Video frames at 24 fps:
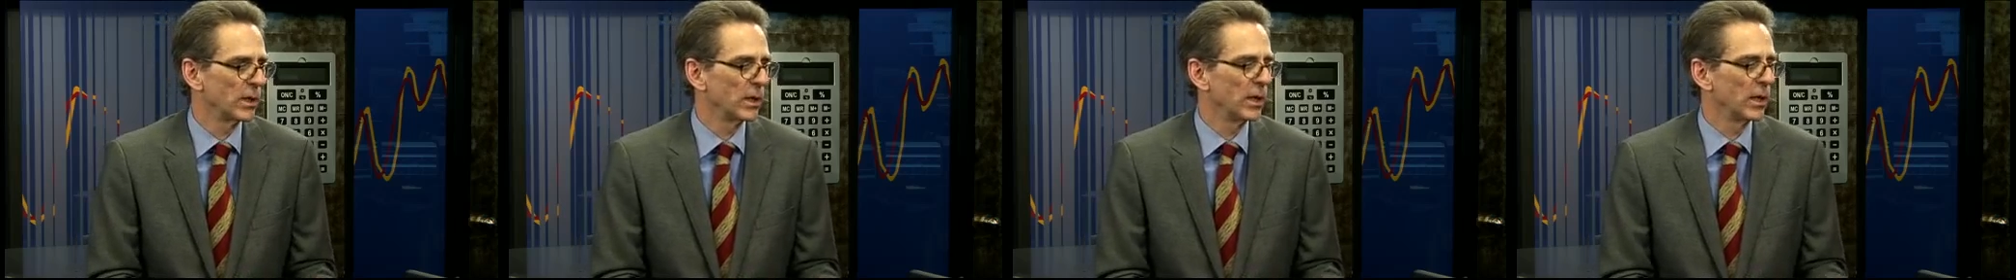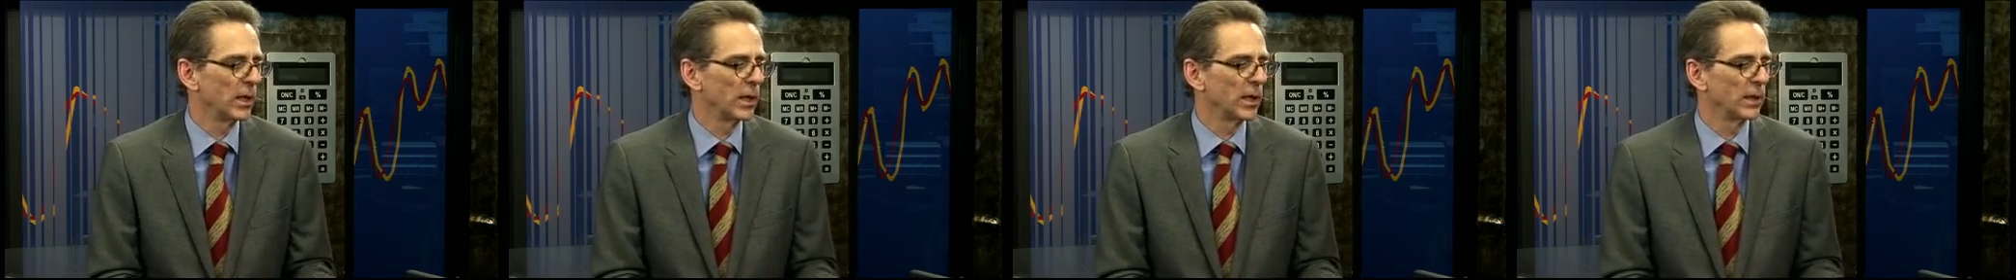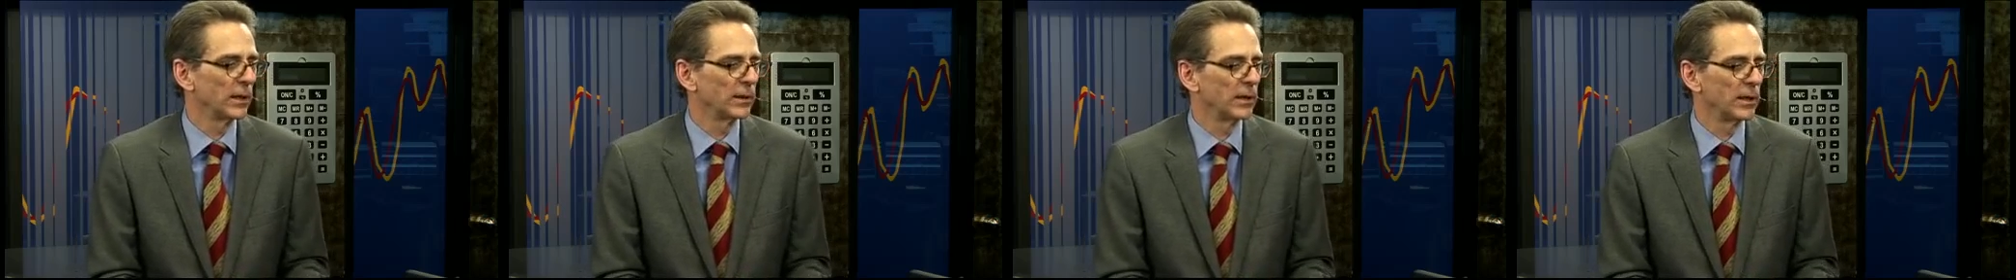
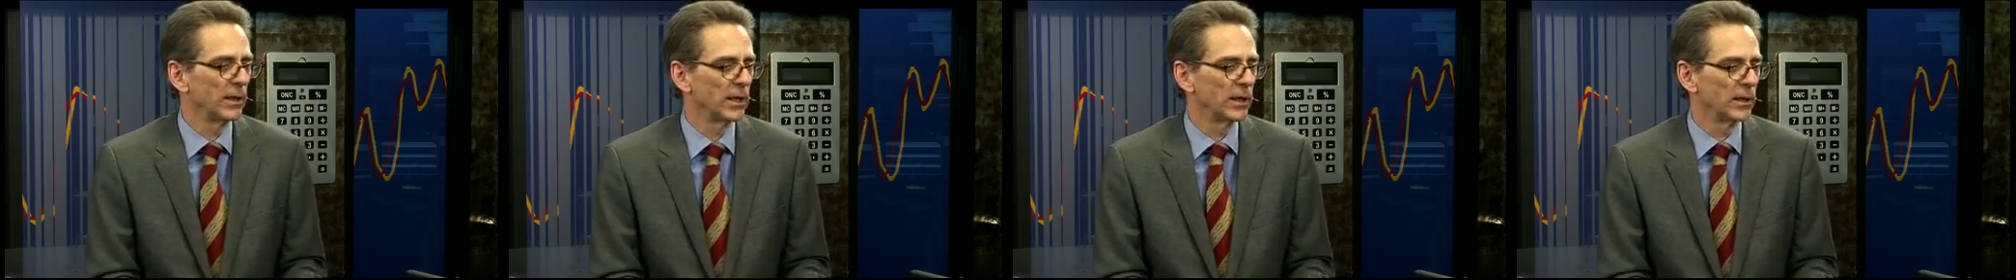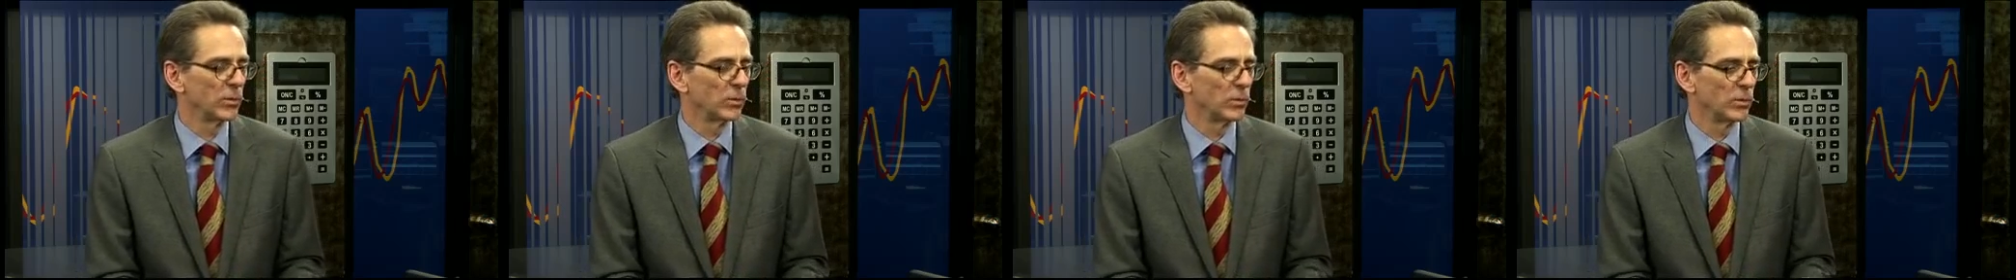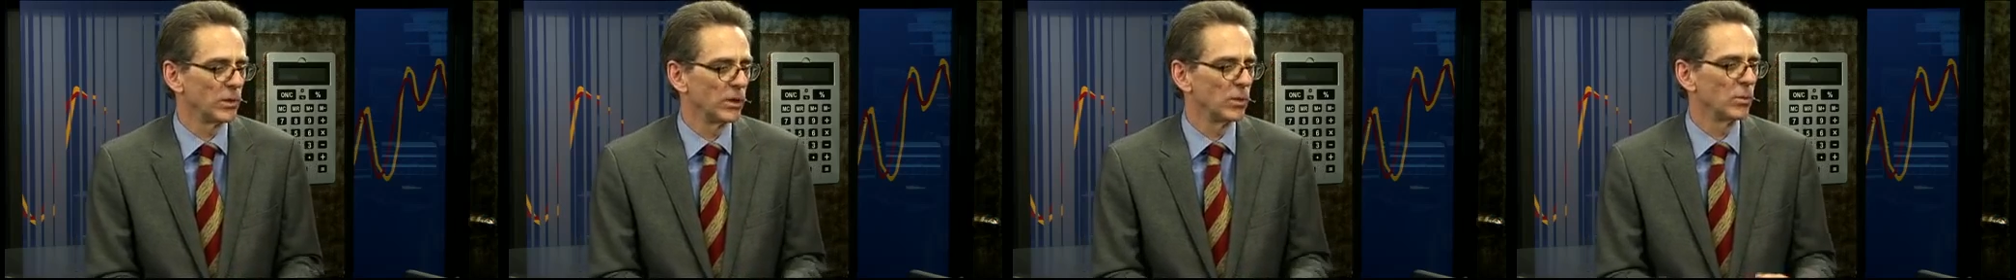
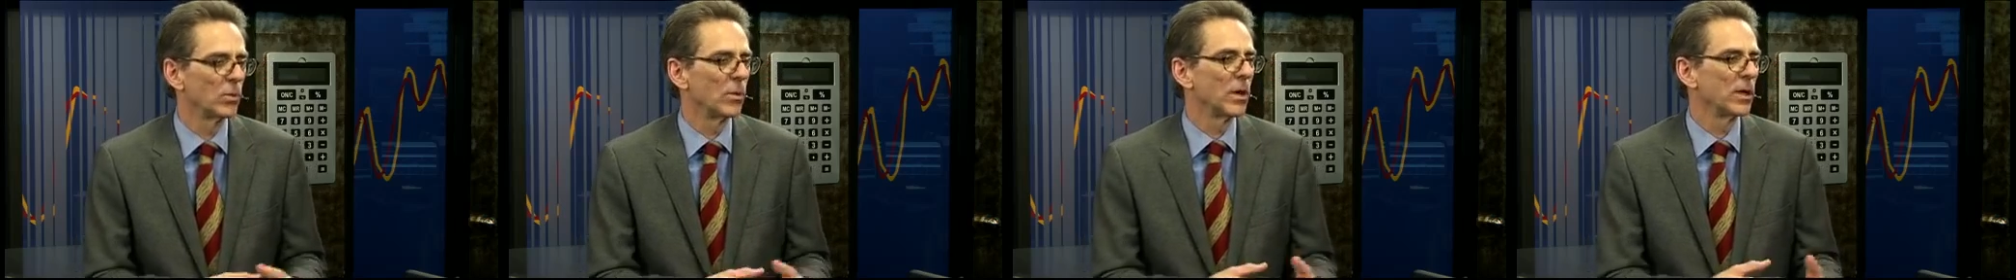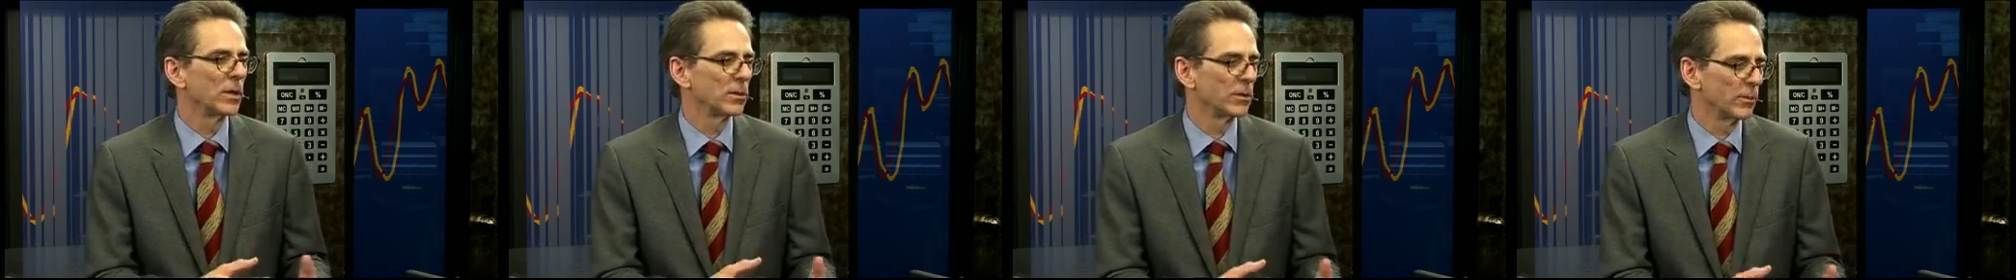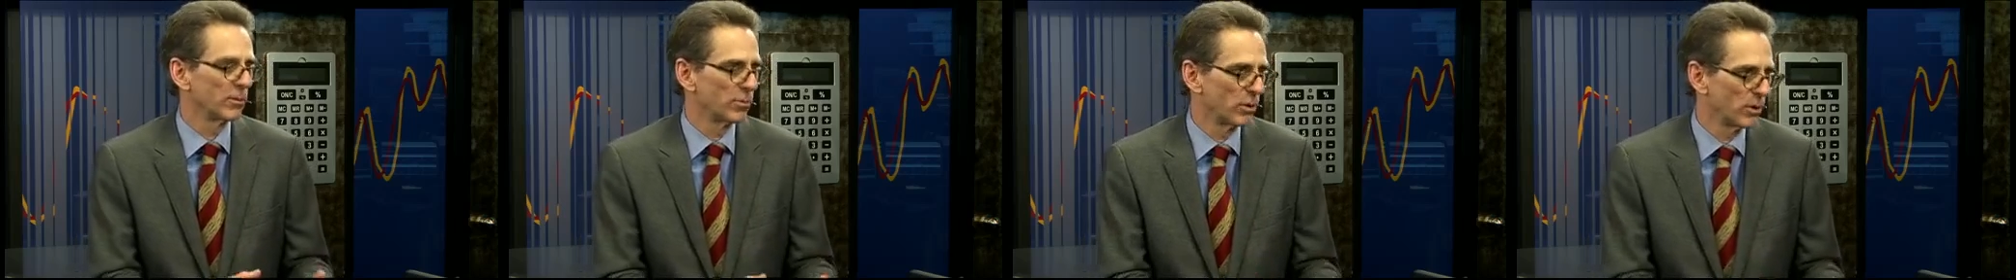and we
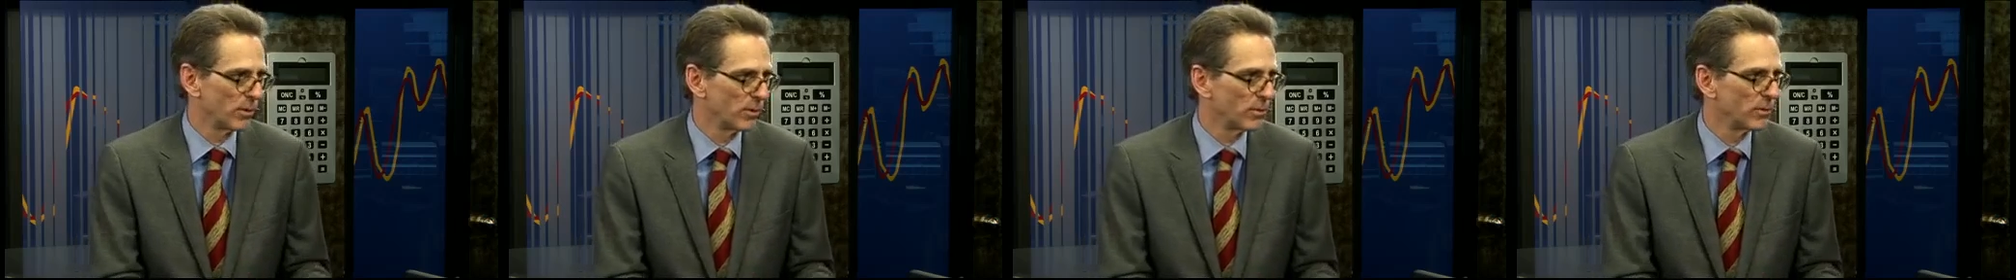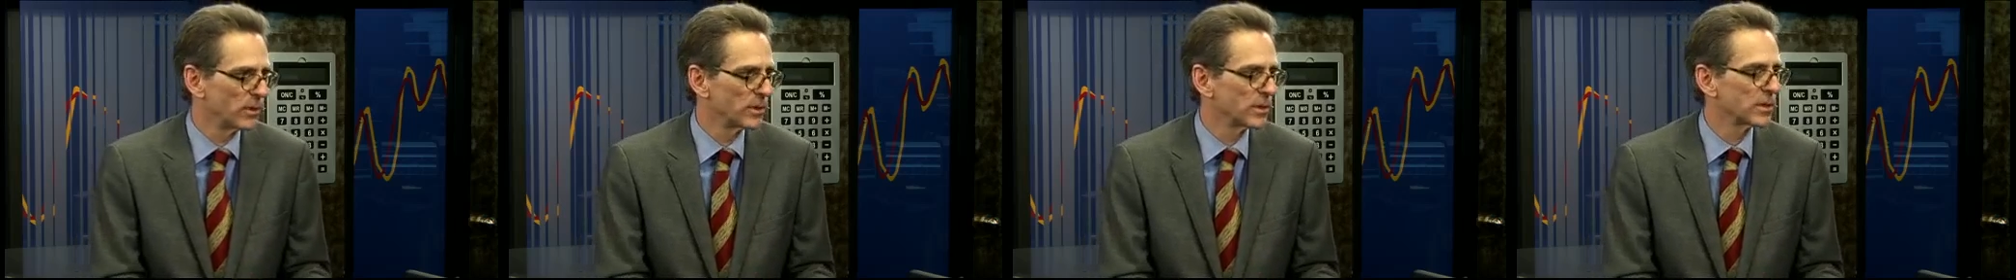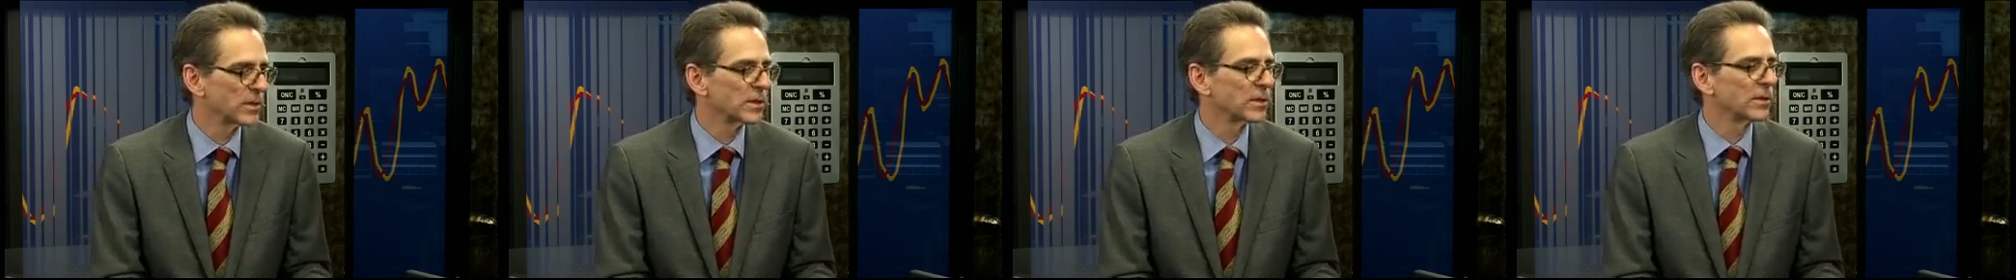want the
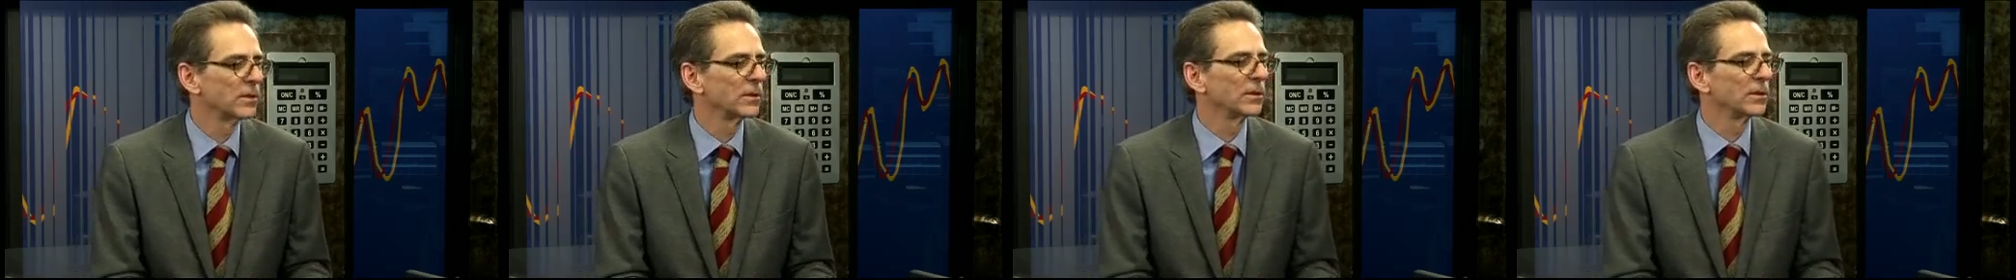permits,